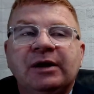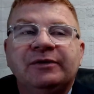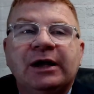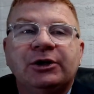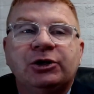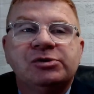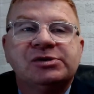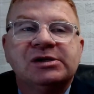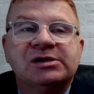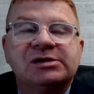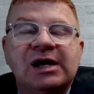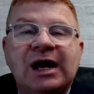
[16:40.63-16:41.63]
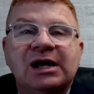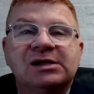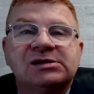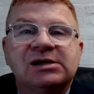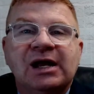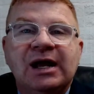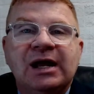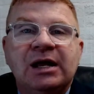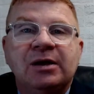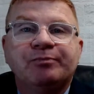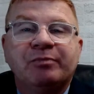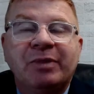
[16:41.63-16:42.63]
that use this as
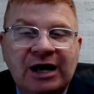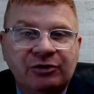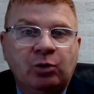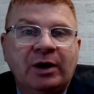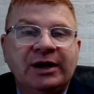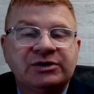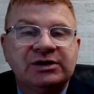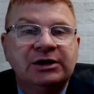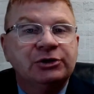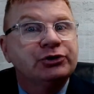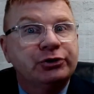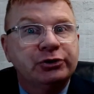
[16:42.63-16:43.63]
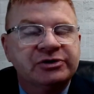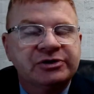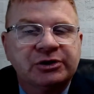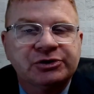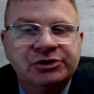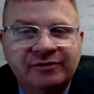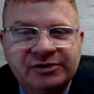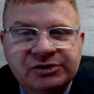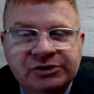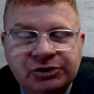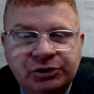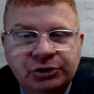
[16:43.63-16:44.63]
a pathway to introduce their
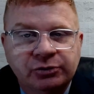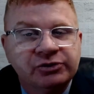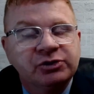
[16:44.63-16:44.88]
services to you,